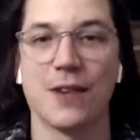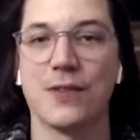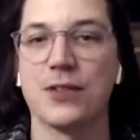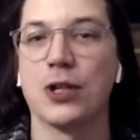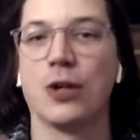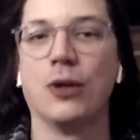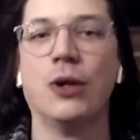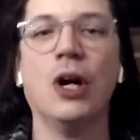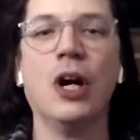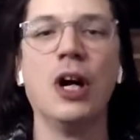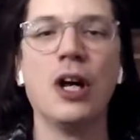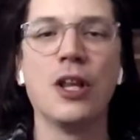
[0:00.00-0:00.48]

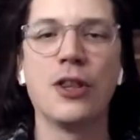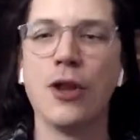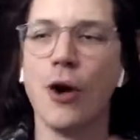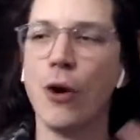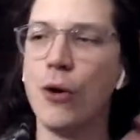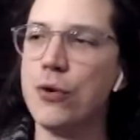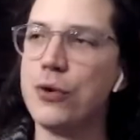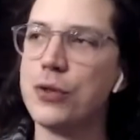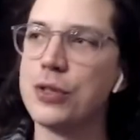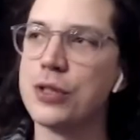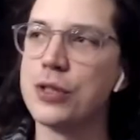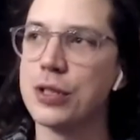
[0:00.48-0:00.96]
So
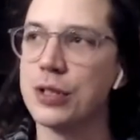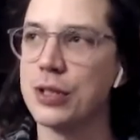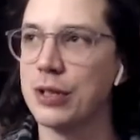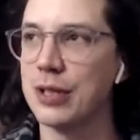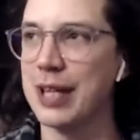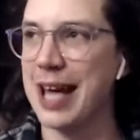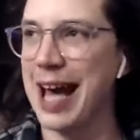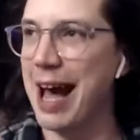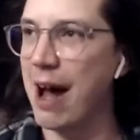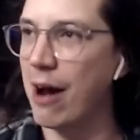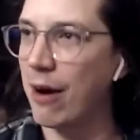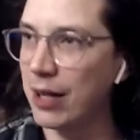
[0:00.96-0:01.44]
those
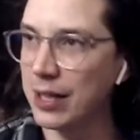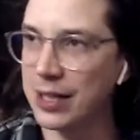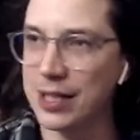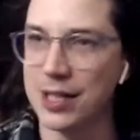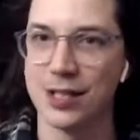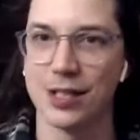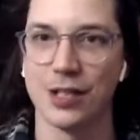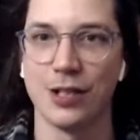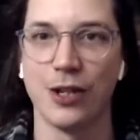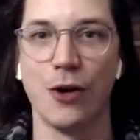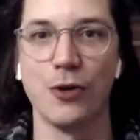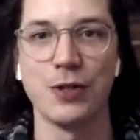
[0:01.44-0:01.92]
characters
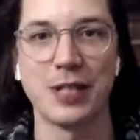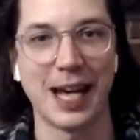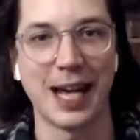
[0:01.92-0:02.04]
and those